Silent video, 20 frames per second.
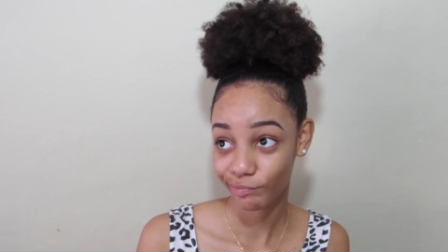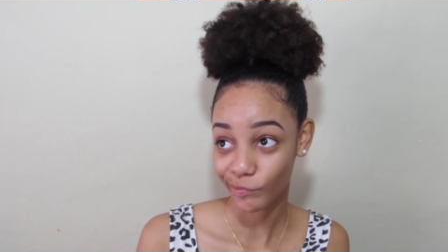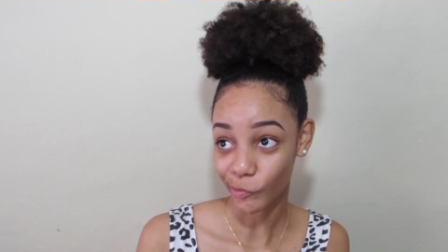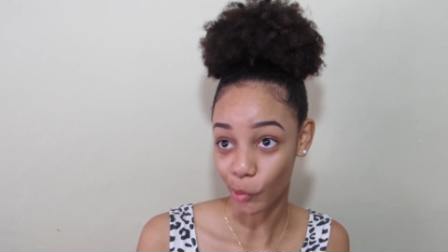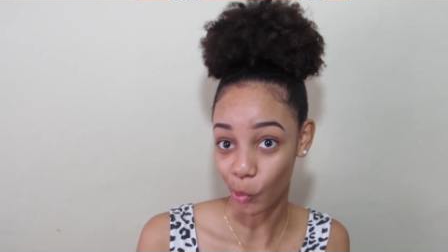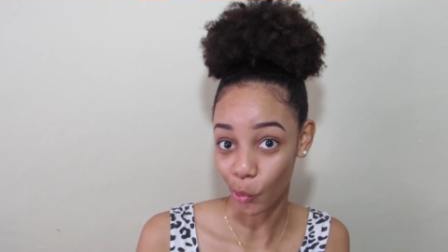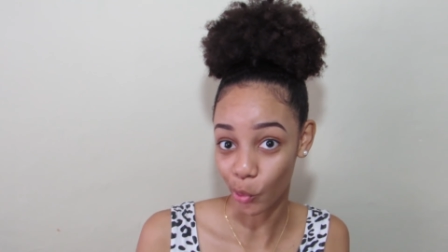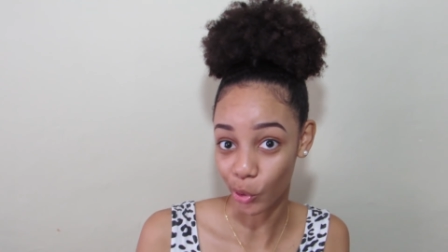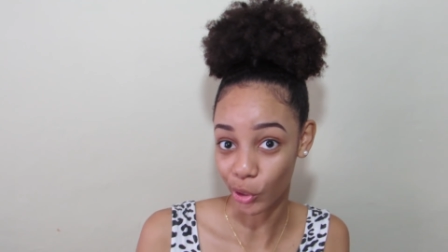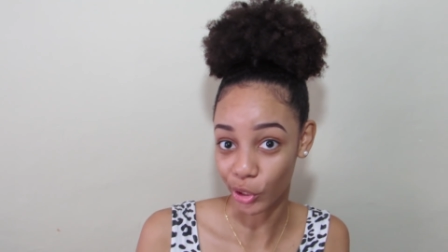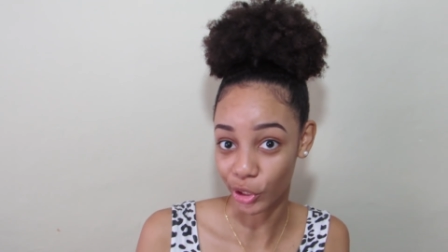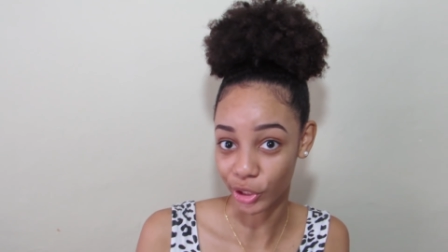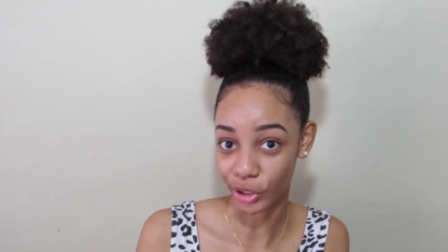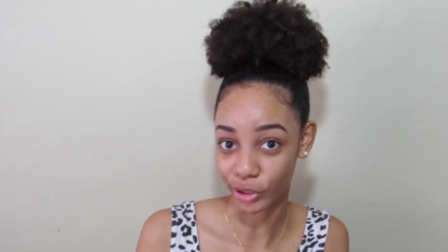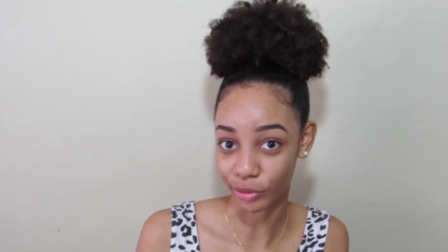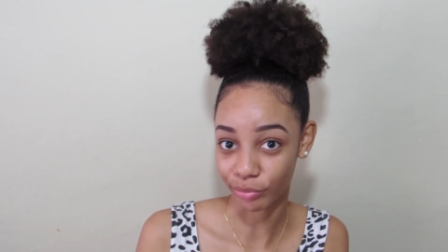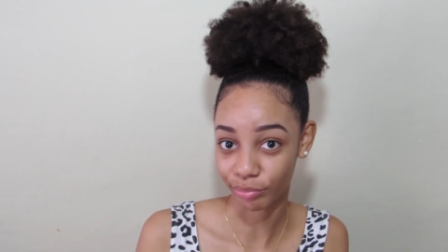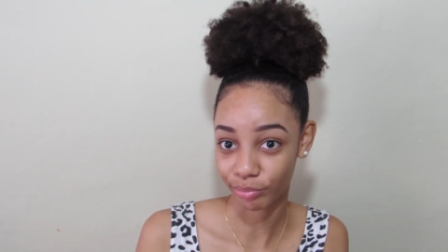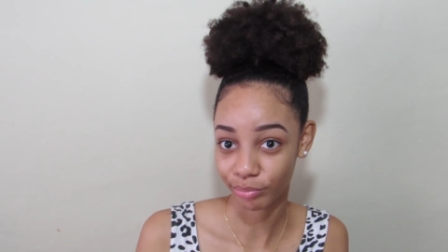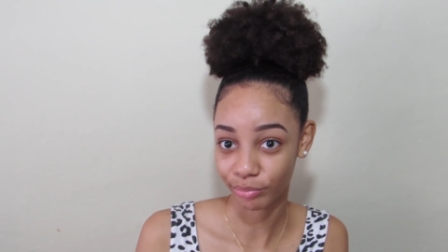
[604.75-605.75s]
or
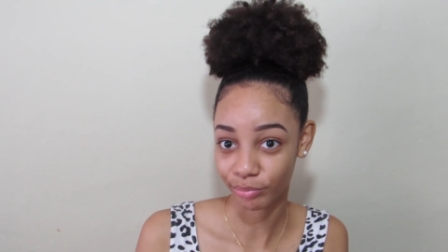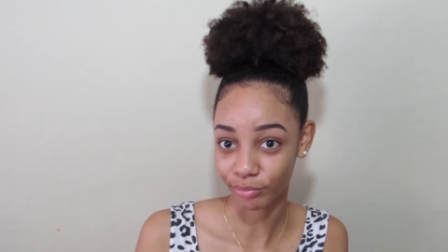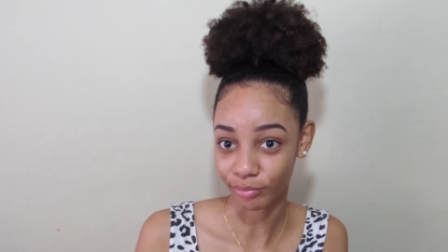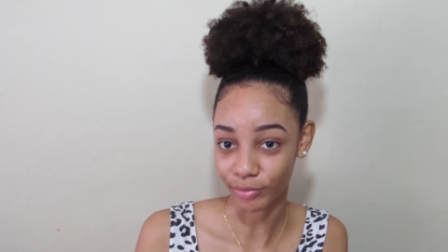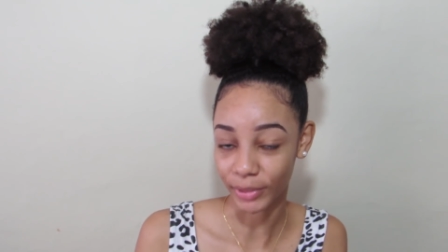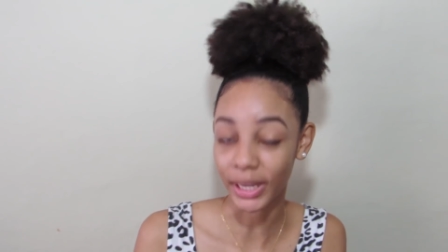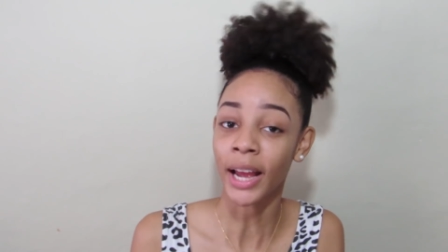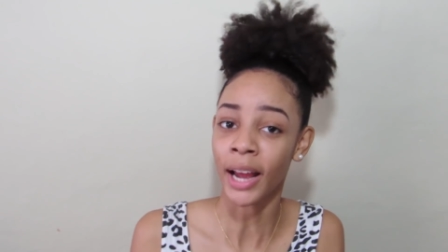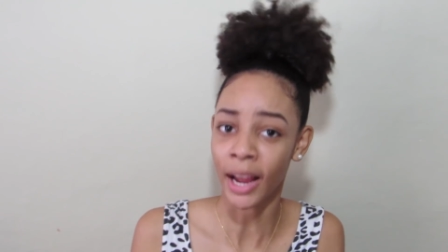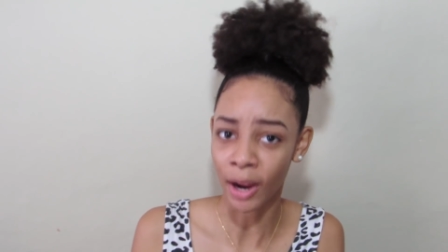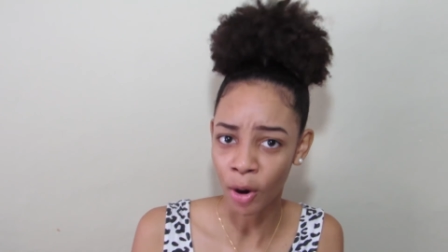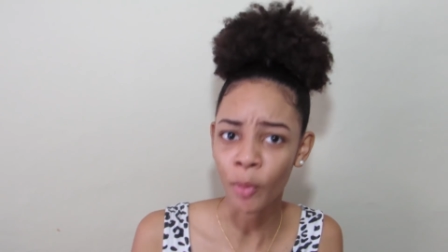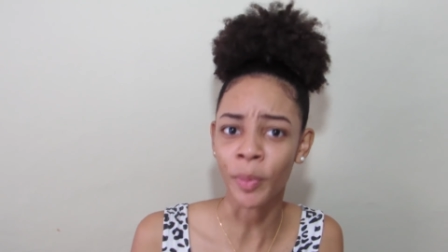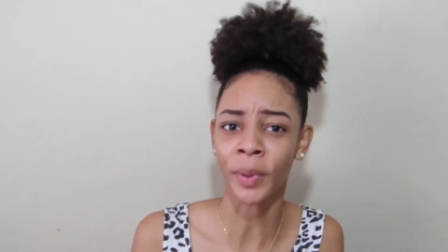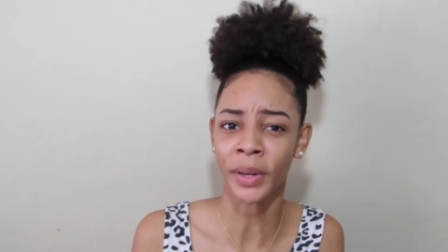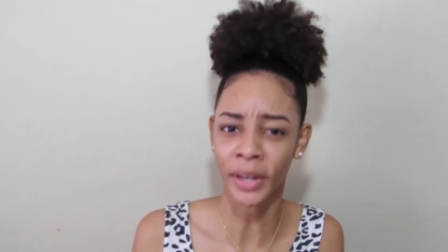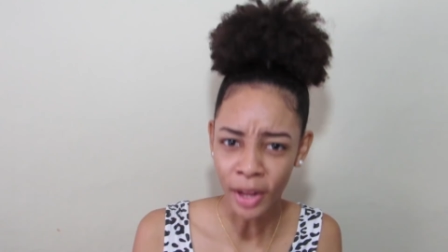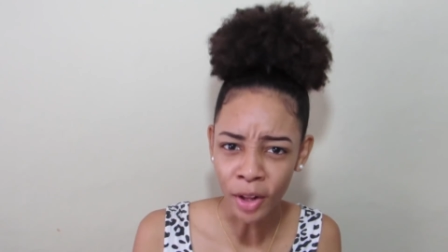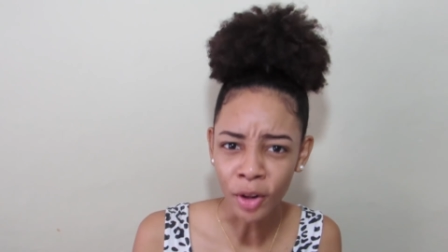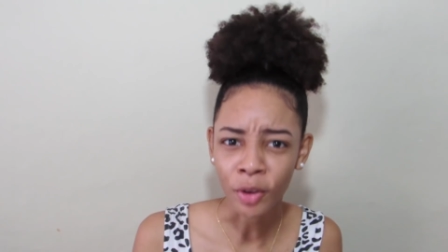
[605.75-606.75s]
yeah, I hope it
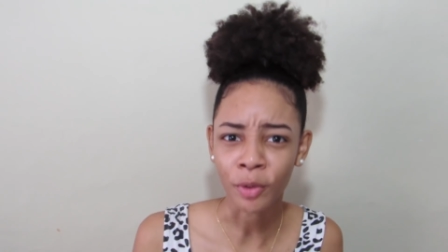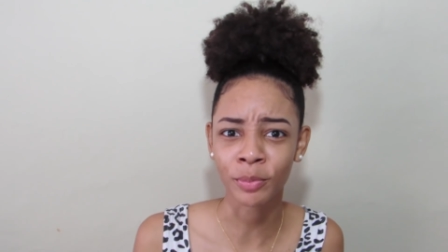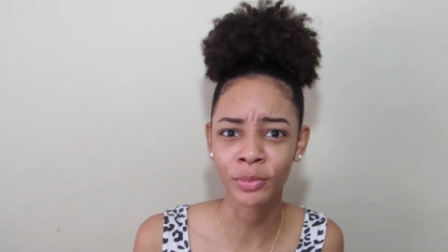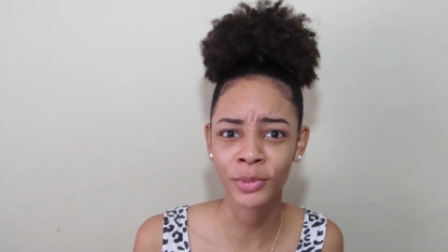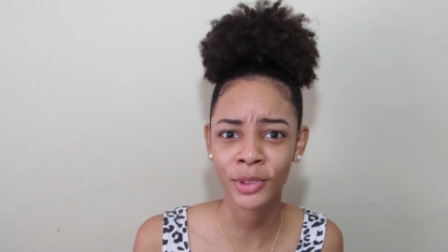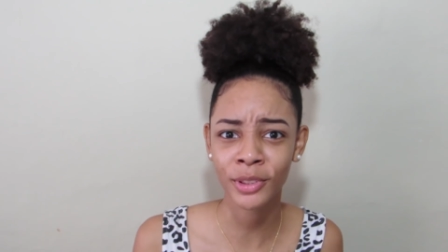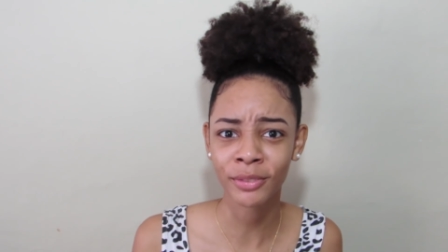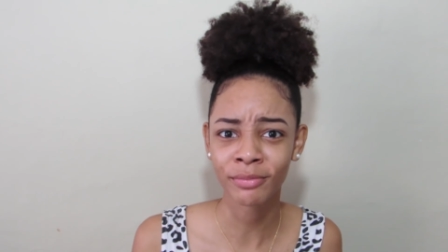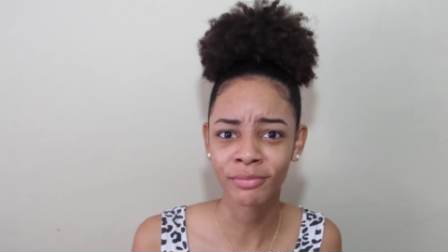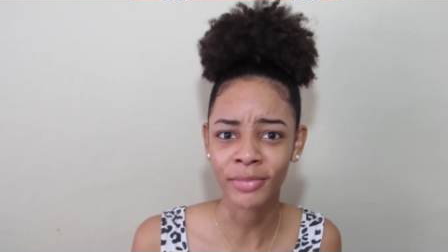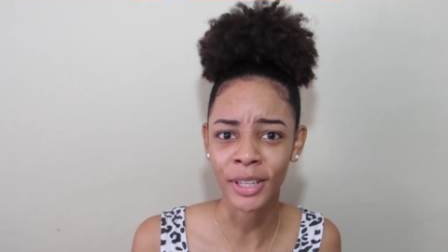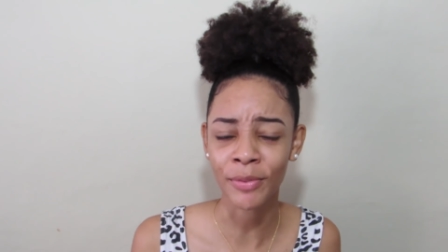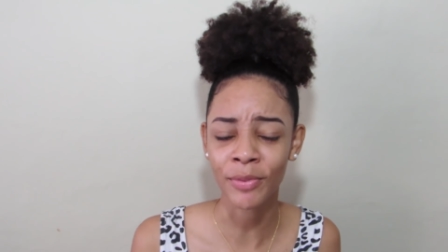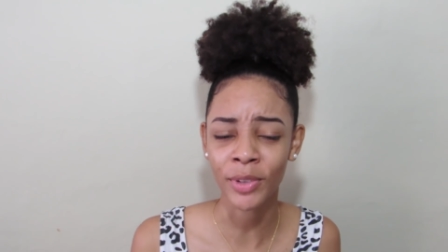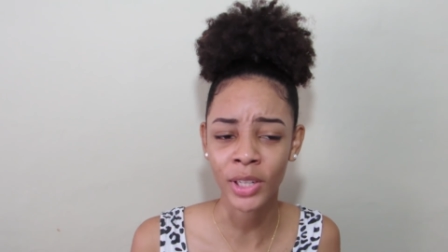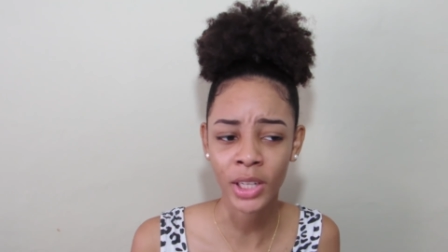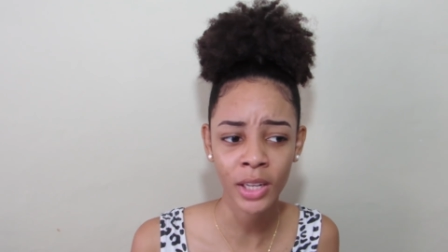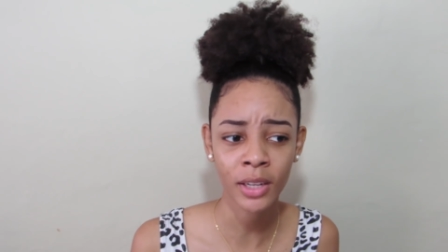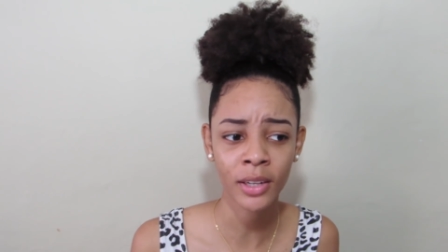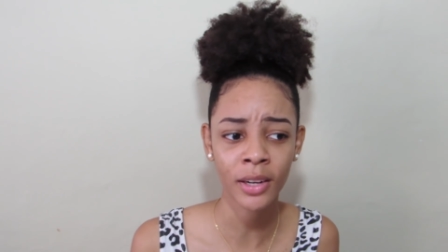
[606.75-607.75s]
helped. If it
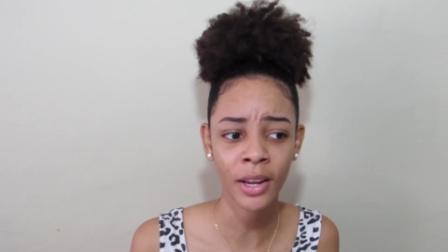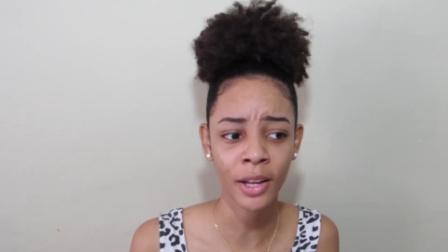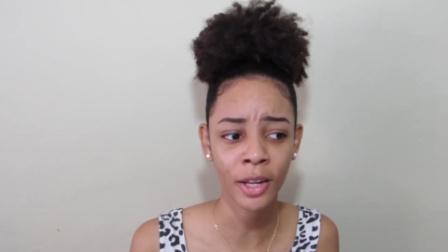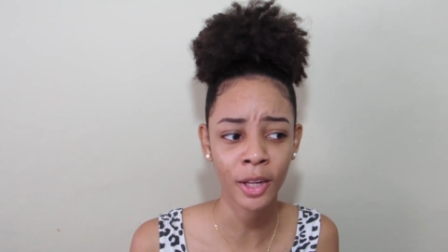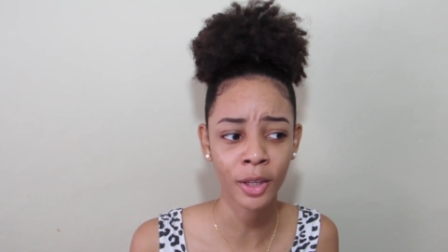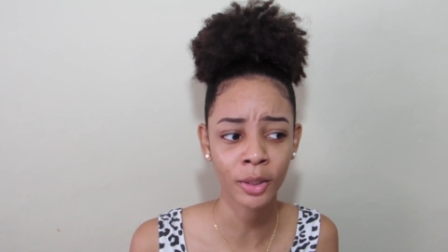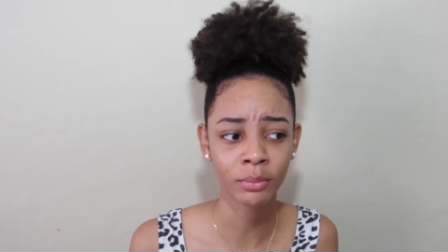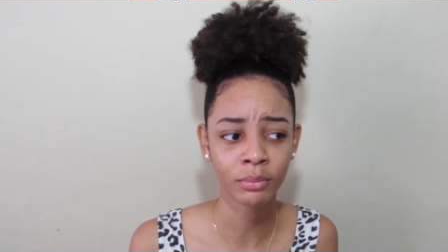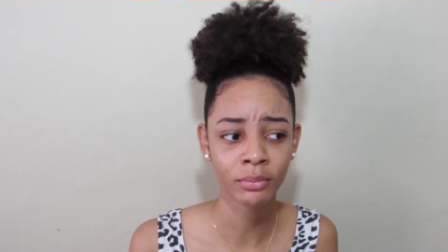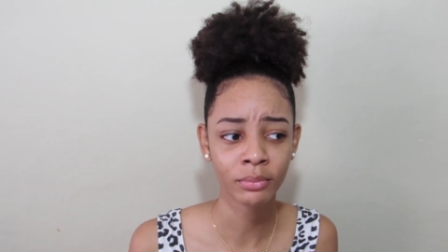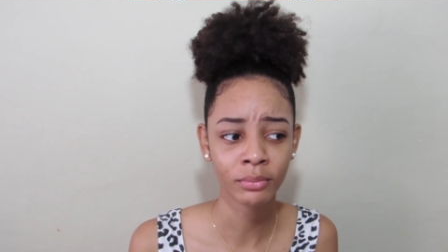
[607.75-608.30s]
didn't help,